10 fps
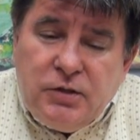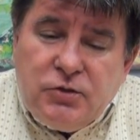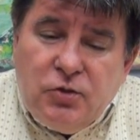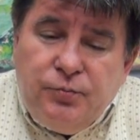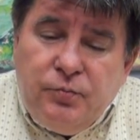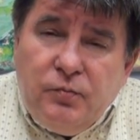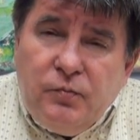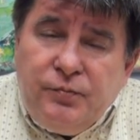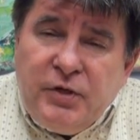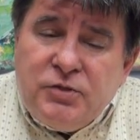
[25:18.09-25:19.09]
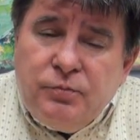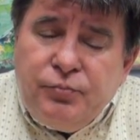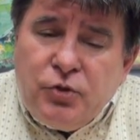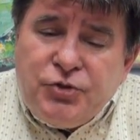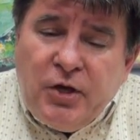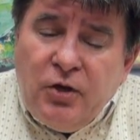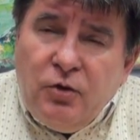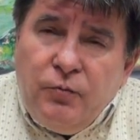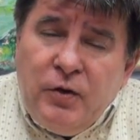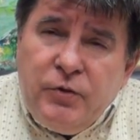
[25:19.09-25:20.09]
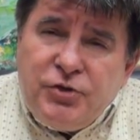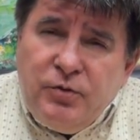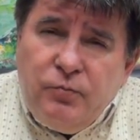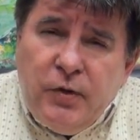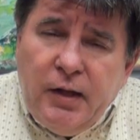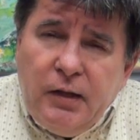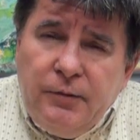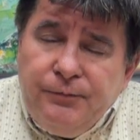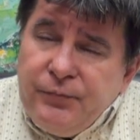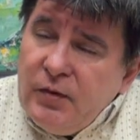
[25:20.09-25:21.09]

So President Poroshenko, we wish him well,